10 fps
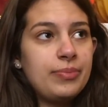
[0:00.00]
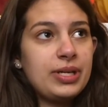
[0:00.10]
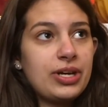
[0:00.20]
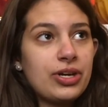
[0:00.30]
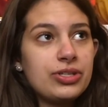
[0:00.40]

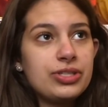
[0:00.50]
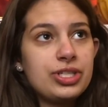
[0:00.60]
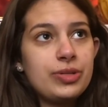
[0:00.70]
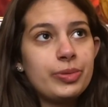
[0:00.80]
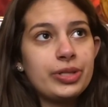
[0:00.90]
because
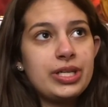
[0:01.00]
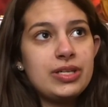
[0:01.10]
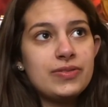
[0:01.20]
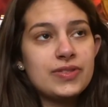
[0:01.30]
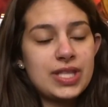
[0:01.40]
she
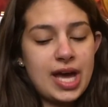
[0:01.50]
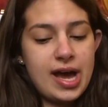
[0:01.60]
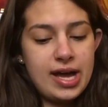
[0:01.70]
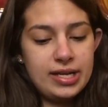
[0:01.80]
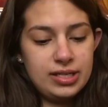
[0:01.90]
believes
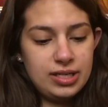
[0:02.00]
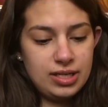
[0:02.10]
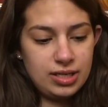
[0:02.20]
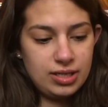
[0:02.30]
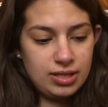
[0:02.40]
that
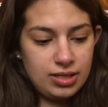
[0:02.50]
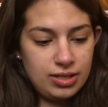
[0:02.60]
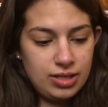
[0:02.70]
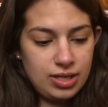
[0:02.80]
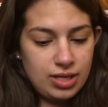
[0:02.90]

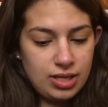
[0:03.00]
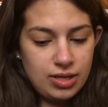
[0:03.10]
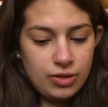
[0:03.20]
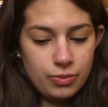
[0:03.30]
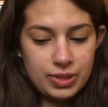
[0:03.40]

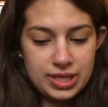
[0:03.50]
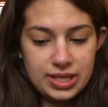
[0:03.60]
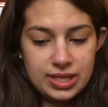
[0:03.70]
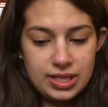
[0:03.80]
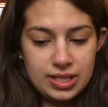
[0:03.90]
with
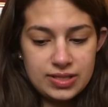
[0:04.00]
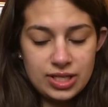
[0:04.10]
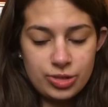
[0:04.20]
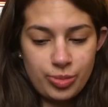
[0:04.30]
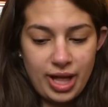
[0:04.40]

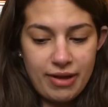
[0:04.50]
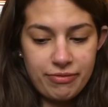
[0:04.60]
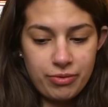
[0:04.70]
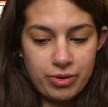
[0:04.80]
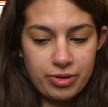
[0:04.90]
such a
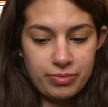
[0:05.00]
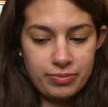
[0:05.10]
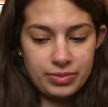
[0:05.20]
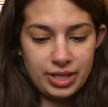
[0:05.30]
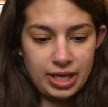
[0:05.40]

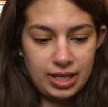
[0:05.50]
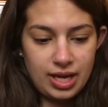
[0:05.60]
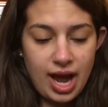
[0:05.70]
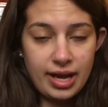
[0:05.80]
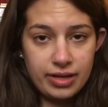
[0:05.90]
platform,
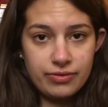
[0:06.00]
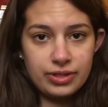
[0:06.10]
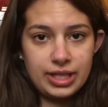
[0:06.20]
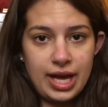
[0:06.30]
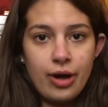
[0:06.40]
like, I can
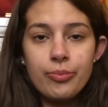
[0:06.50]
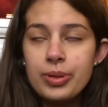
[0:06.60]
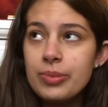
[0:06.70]
really help